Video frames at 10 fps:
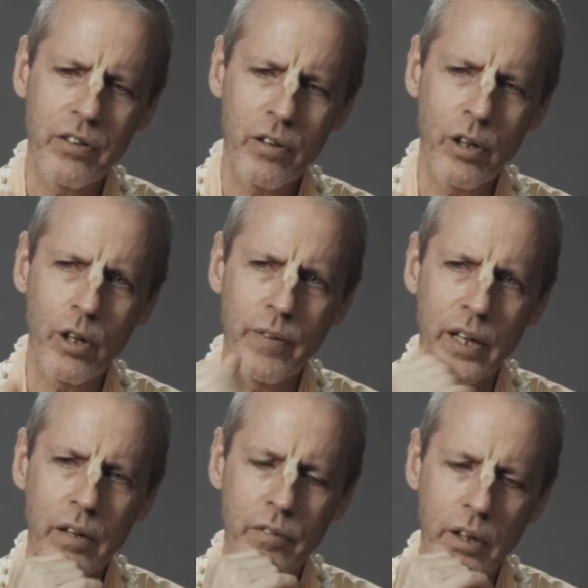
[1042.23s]
it's a little
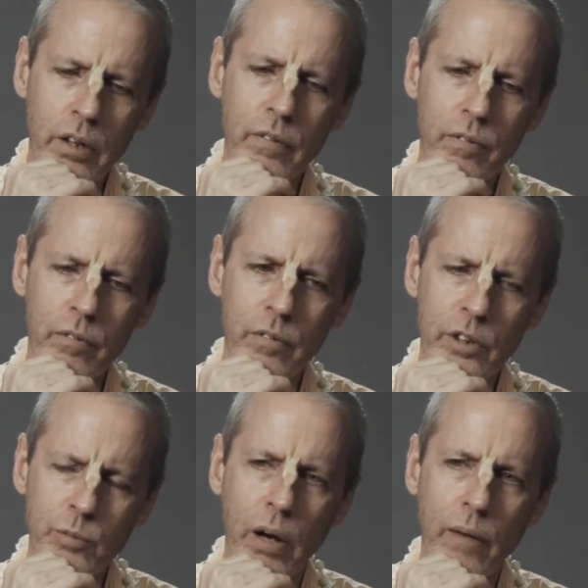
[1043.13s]
bit of a,
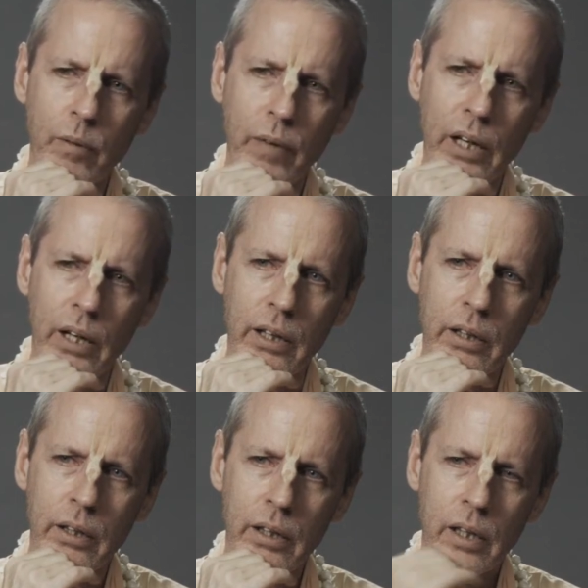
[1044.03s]
it's problematic.